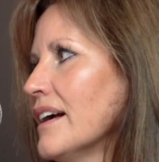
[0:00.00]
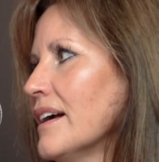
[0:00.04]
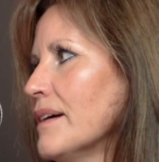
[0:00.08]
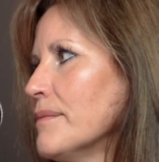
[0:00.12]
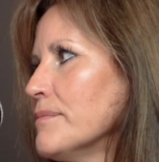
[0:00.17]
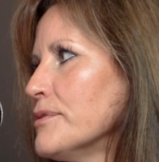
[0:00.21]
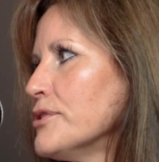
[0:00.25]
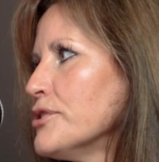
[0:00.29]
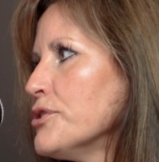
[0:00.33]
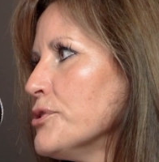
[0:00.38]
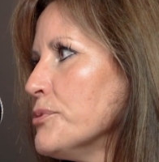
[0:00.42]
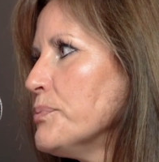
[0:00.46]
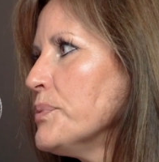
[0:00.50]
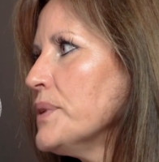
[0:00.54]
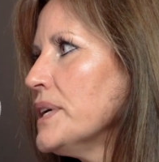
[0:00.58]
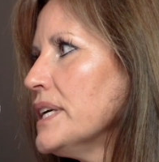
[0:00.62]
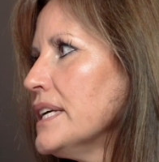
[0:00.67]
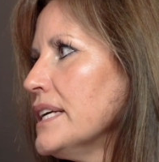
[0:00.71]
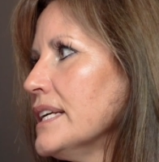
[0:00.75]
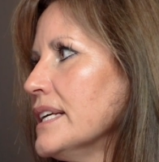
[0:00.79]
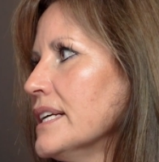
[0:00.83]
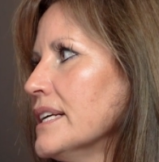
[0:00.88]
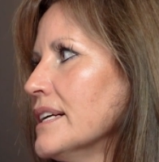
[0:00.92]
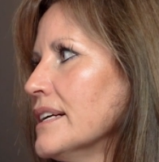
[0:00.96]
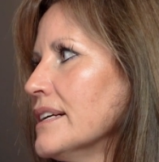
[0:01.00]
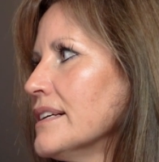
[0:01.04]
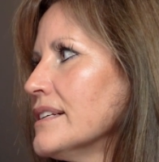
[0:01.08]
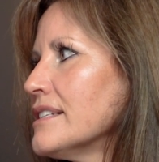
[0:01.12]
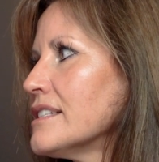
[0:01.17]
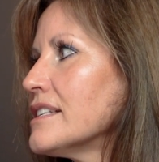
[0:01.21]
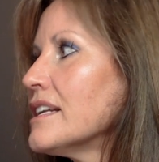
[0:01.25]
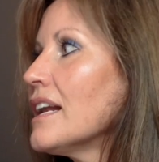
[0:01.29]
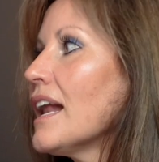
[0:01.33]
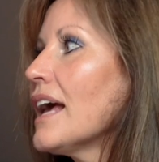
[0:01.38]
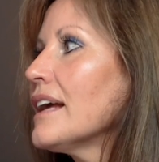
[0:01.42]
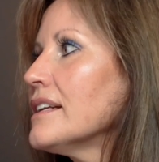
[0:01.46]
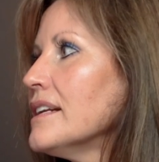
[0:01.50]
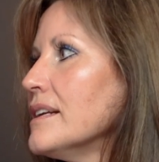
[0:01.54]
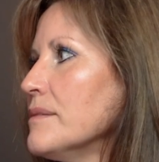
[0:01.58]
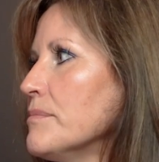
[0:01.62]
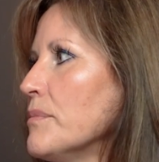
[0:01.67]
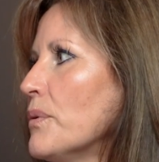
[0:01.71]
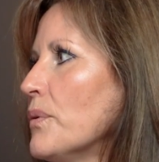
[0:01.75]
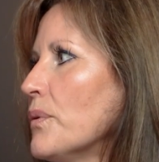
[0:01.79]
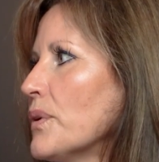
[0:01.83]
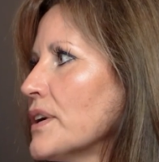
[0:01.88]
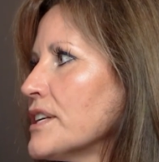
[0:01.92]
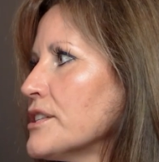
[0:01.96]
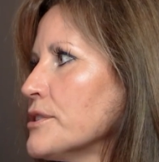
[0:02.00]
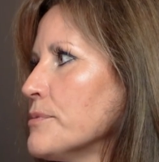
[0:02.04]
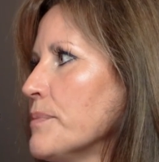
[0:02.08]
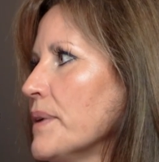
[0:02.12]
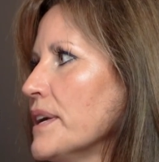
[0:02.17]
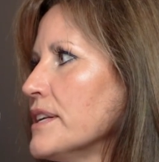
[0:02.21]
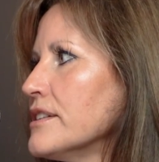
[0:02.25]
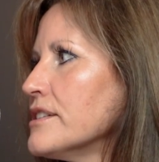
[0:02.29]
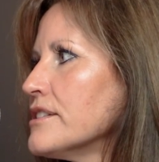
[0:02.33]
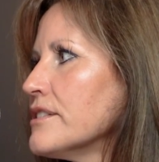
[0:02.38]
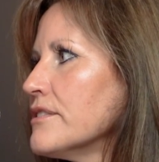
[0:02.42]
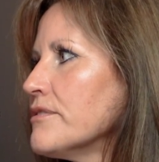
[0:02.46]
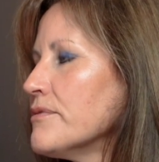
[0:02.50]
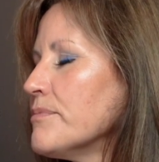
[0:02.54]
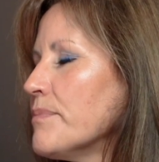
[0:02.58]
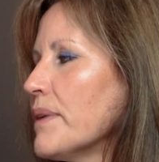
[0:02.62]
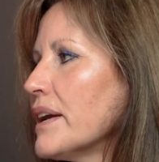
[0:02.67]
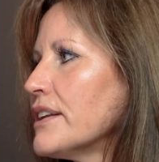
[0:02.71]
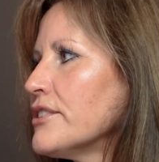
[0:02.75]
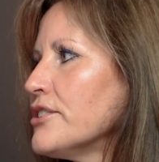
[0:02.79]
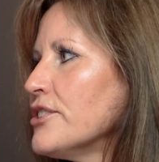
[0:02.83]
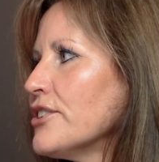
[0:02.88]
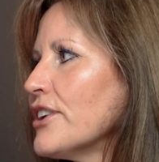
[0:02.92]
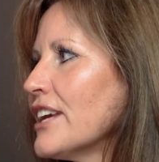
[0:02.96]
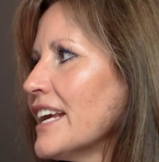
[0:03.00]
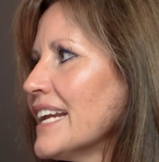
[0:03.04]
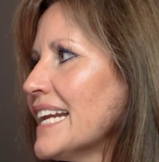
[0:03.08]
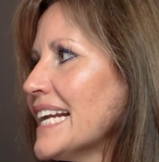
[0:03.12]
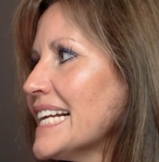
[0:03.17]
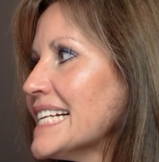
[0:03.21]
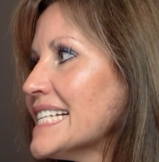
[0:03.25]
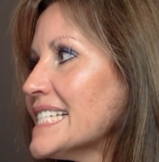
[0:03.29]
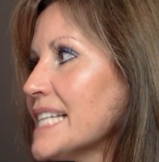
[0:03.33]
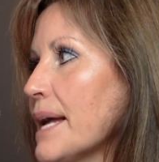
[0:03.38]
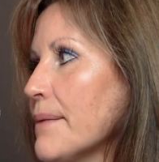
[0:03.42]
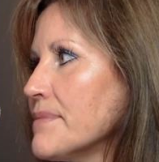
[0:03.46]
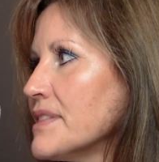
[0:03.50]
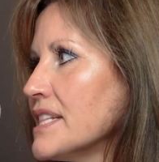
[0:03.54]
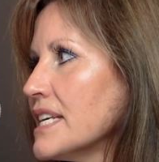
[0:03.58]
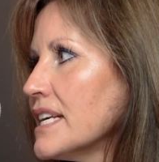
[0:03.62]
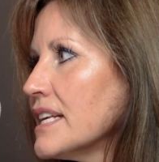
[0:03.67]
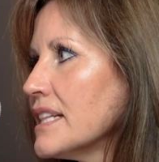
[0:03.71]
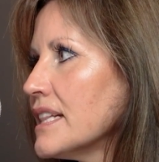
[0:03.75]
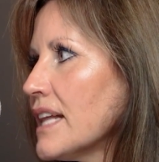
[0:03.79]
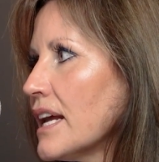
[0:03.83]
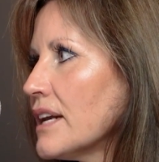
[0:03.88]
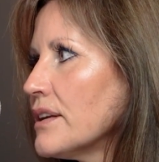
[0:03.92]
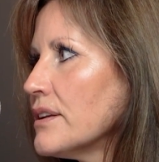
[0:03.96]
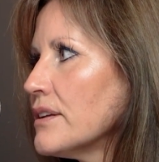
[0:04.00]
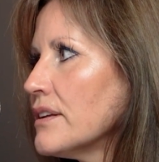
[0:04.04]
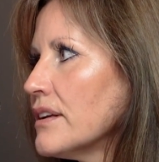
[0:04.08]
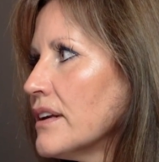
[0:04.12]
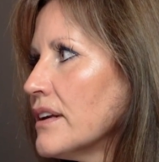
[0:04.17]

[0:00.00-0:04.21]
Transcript: to be slightly more expensive, but you're getting something that